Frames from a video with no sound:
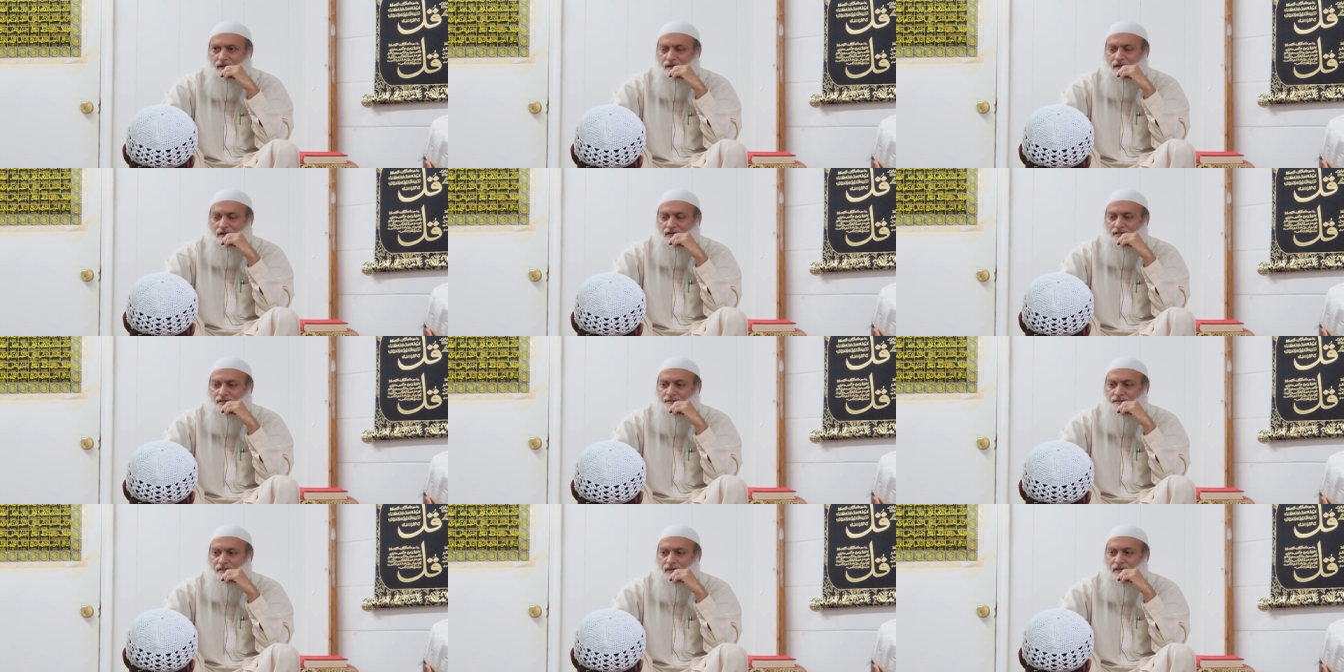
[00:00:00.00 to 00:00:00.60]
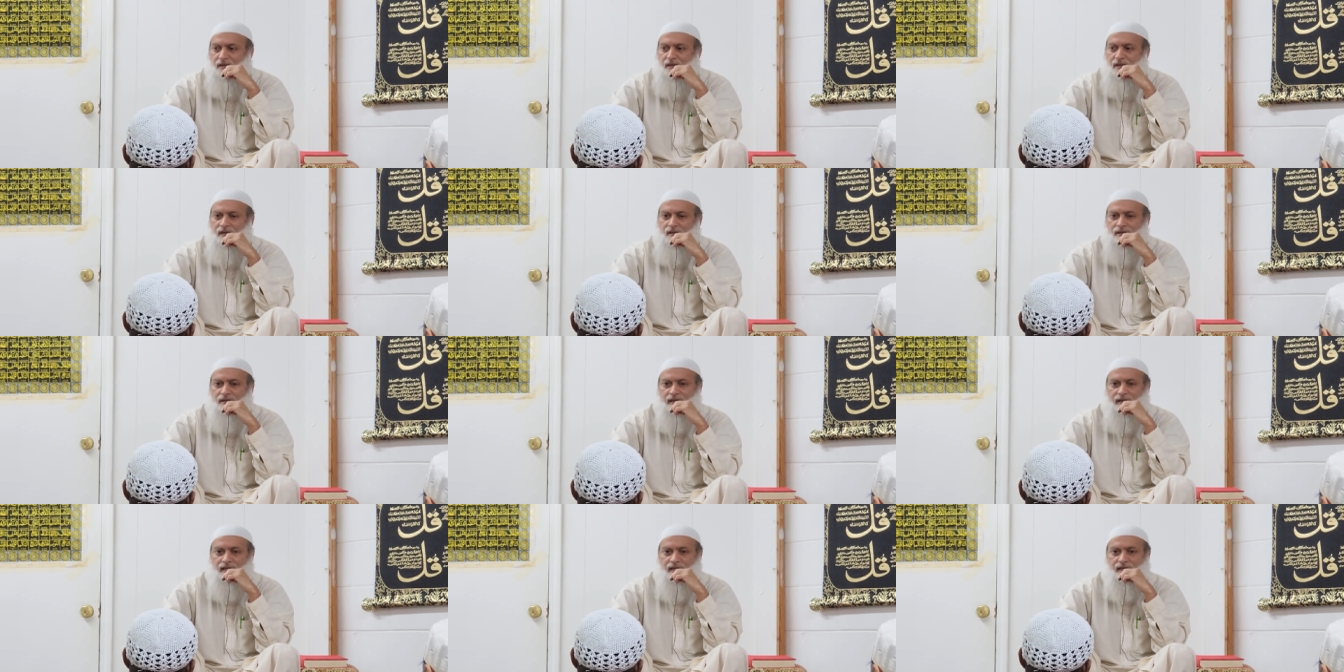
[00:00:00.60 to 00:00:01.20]
Doesn't
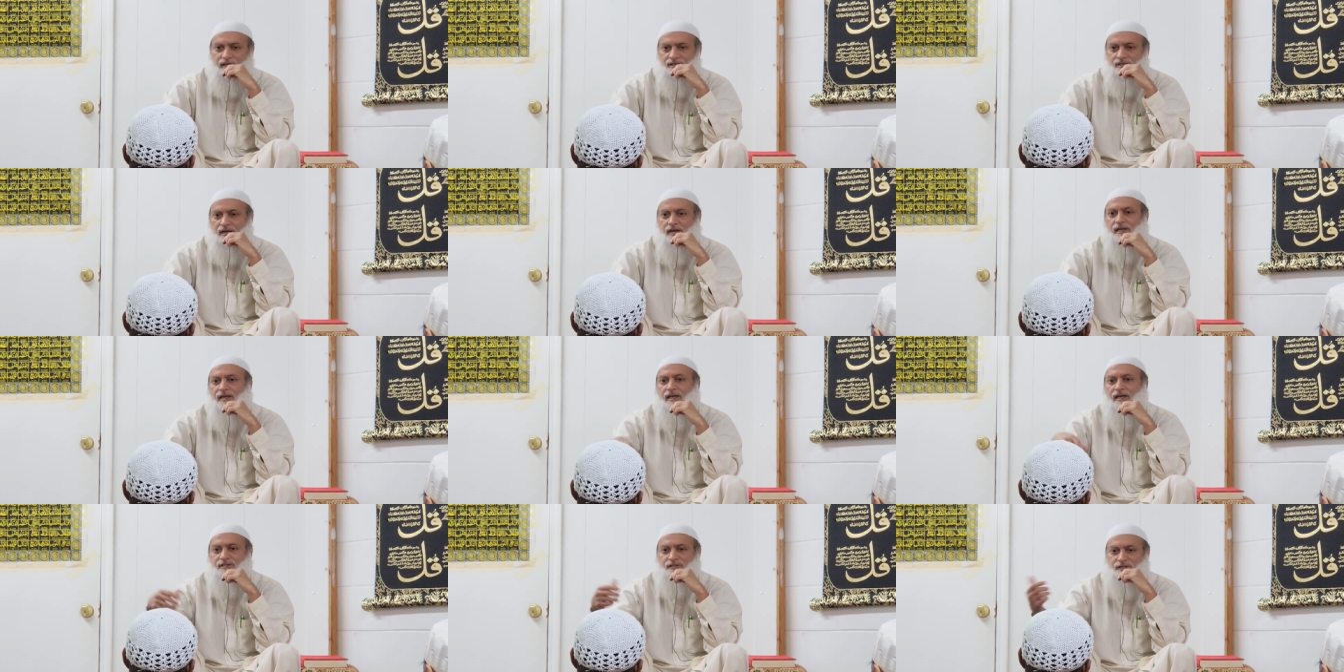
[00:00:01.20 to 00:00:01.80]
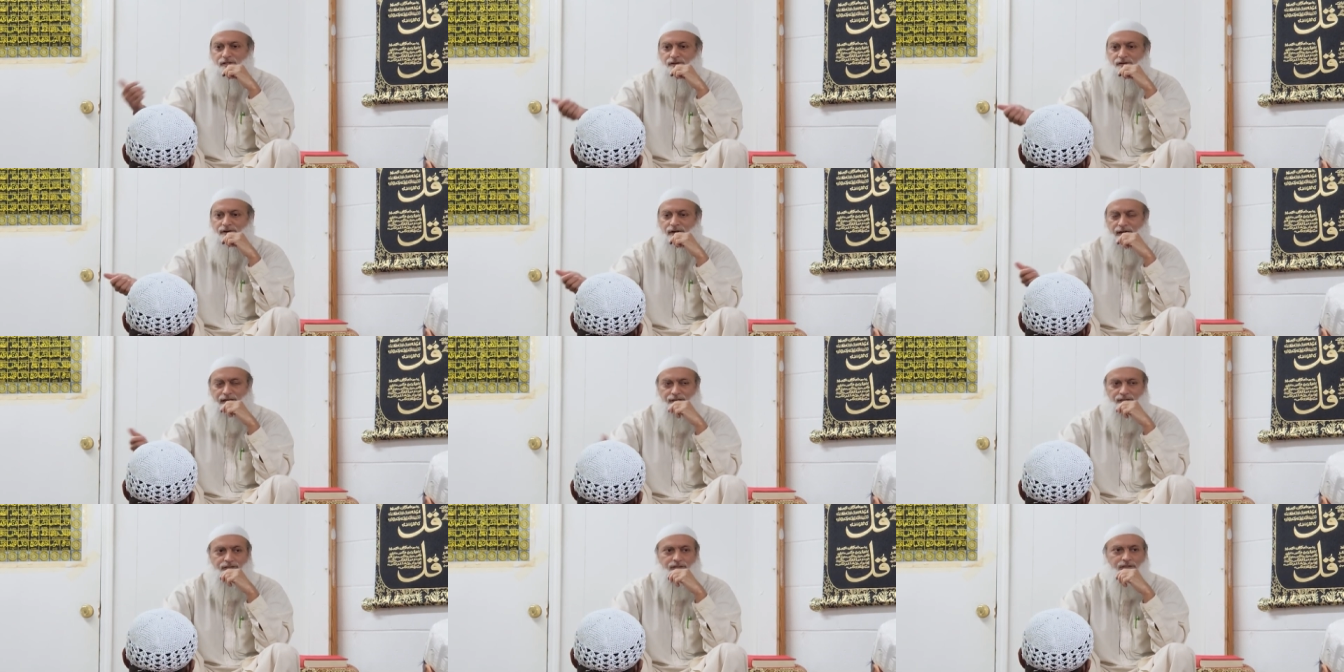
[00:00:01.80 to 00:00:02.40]
mean that he is against
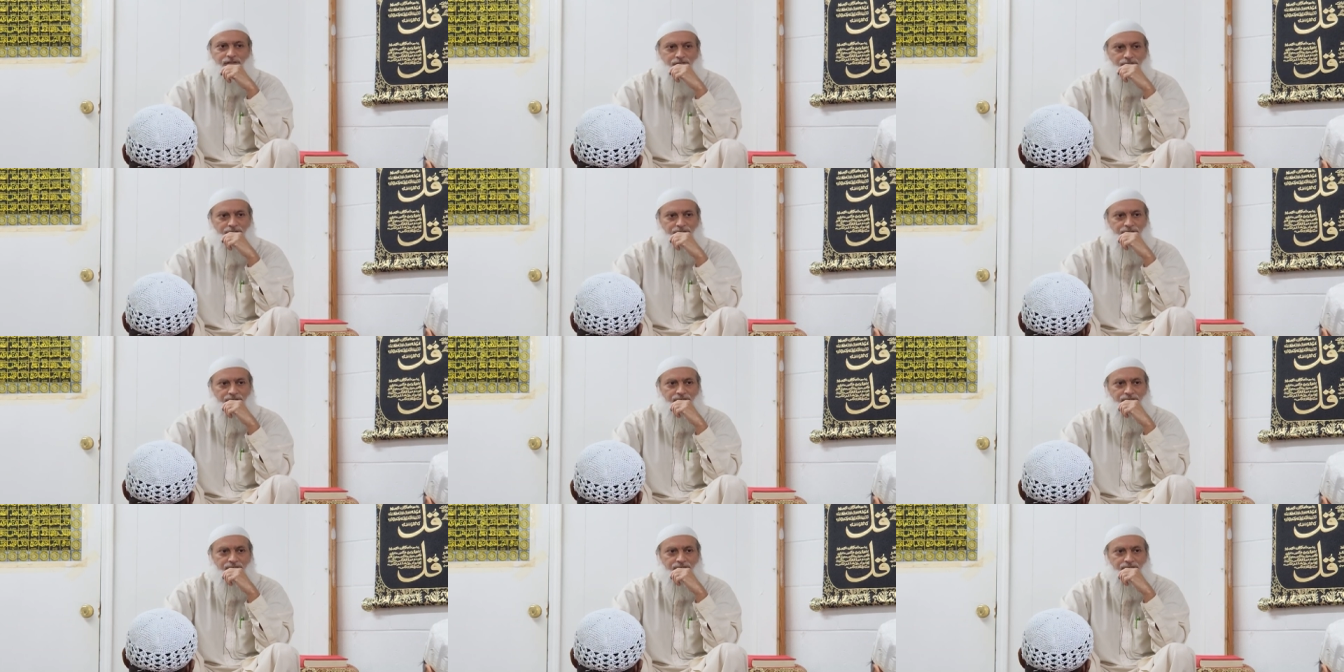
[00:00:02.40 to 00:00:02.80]
Christ.